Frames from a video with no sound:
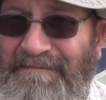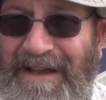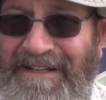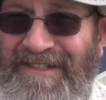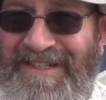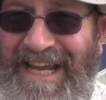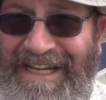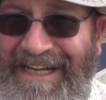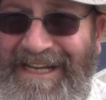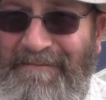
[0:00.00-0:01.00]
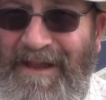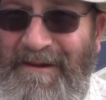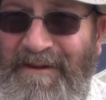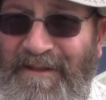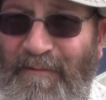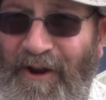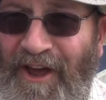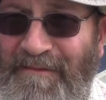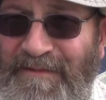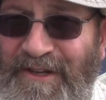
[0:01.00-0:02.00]
better technique maybe than what
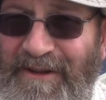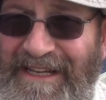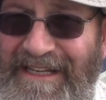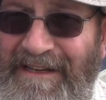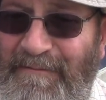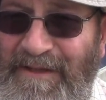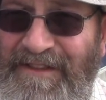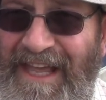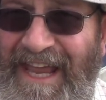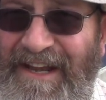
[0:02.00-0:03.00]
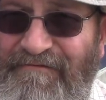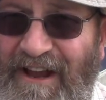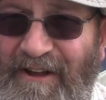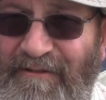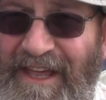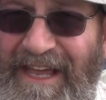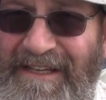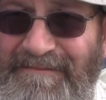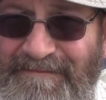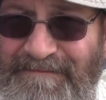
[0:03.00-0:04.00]
I'm doing with the handrail there.